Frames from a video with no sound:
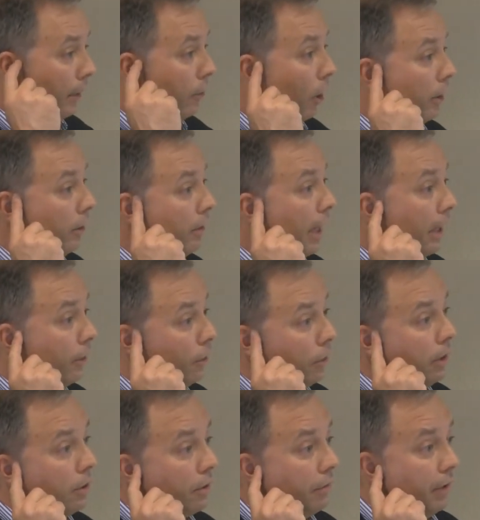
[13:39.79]
it's hard to take a
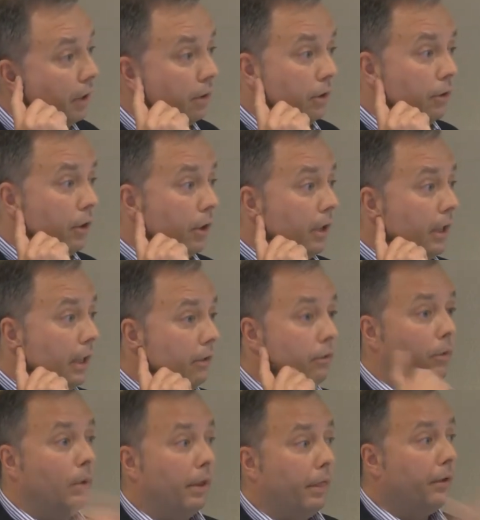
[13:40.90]
two-digit field and turn it
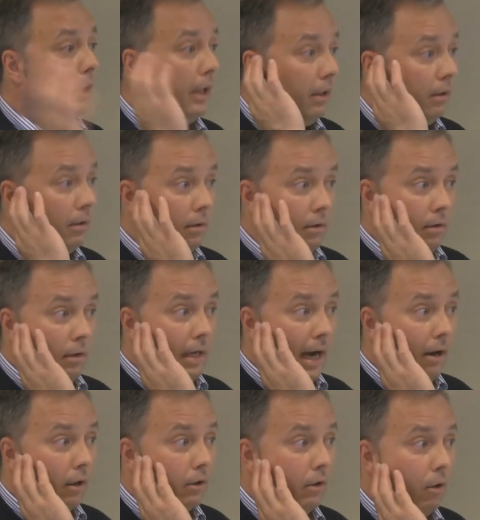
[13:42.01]
into a
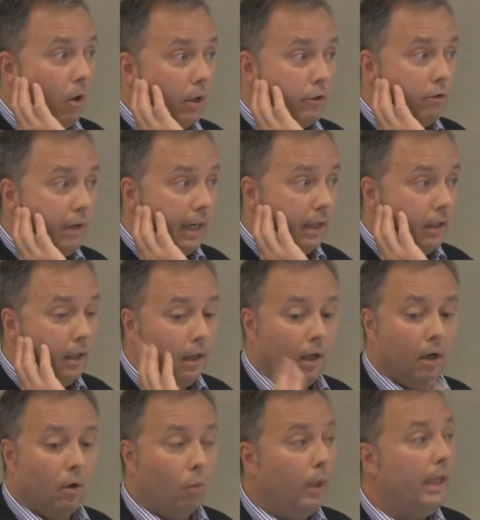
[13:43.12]
30-character long string.
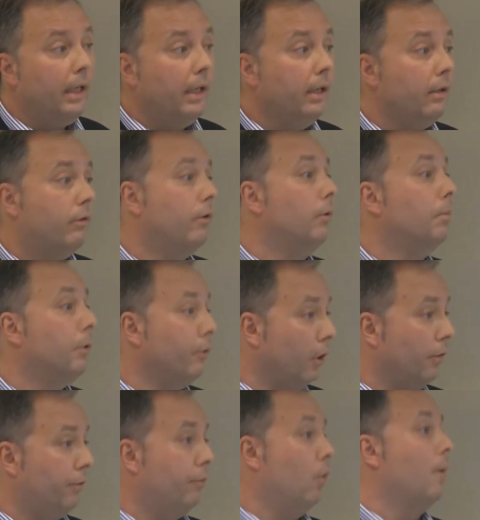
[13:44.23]
We need to
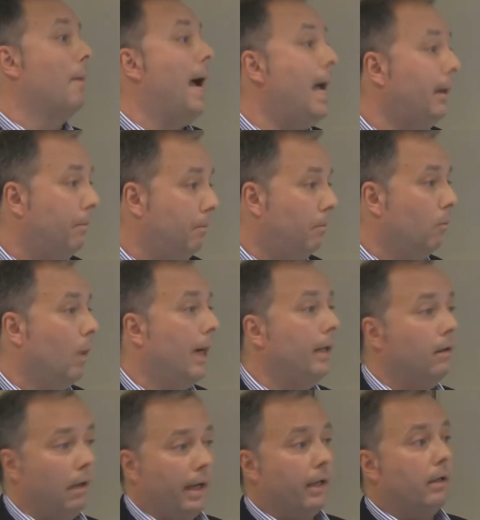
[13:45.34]
preserve format,
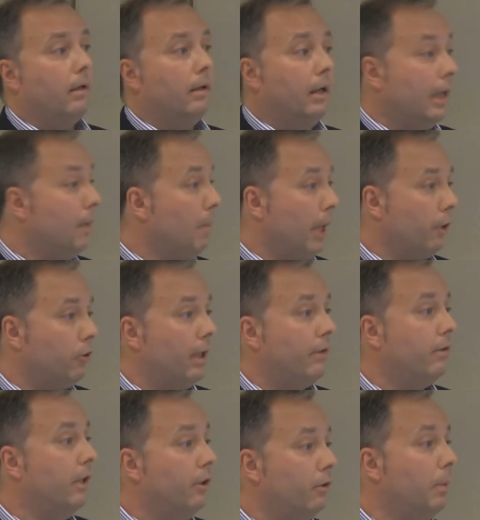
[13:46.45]
right? Like an email
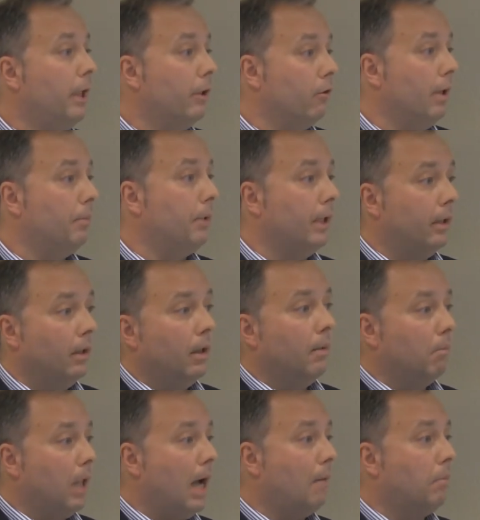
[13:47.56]
address needs to be encrypted,
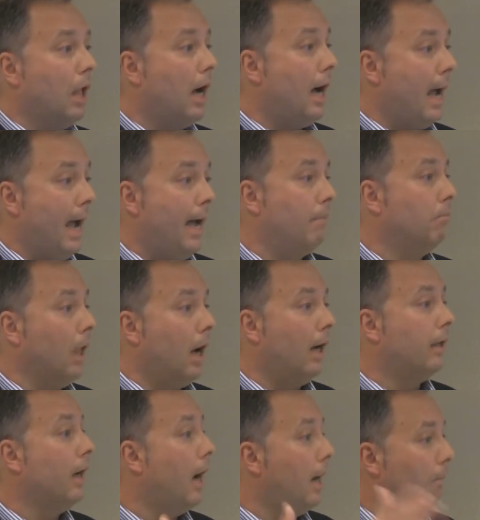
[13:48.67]
blah, blah, at
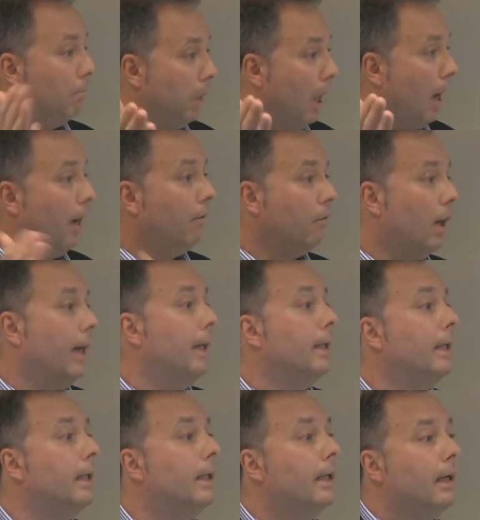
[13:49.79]
blah, dot, blah, right?
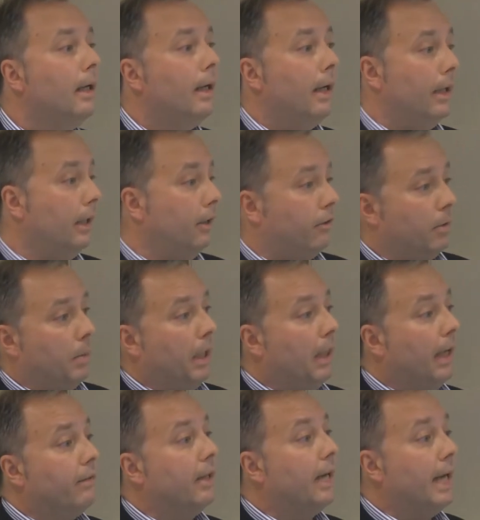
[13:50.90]
It needs to be
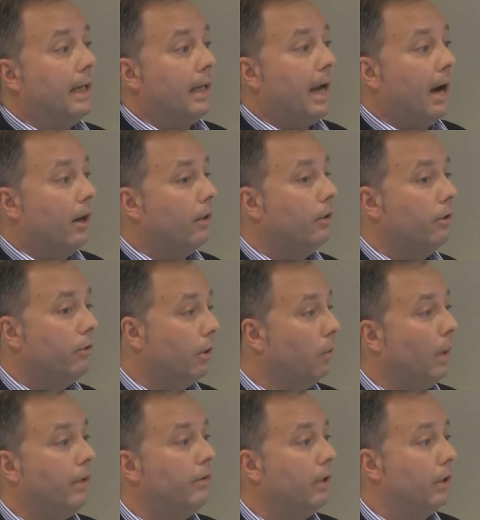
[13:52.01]
less than 80 characters,
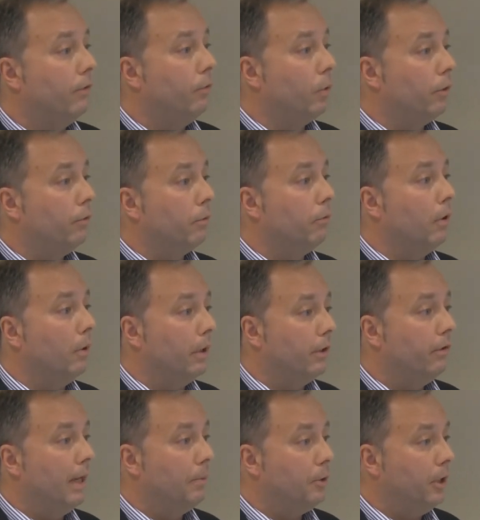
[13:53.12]
otherwise Salesforce will throw an
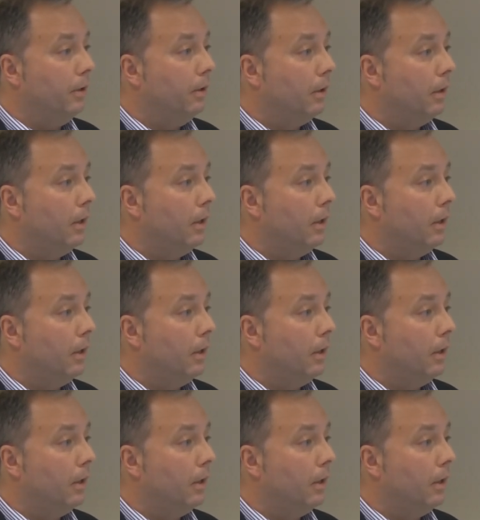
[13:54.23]
exception.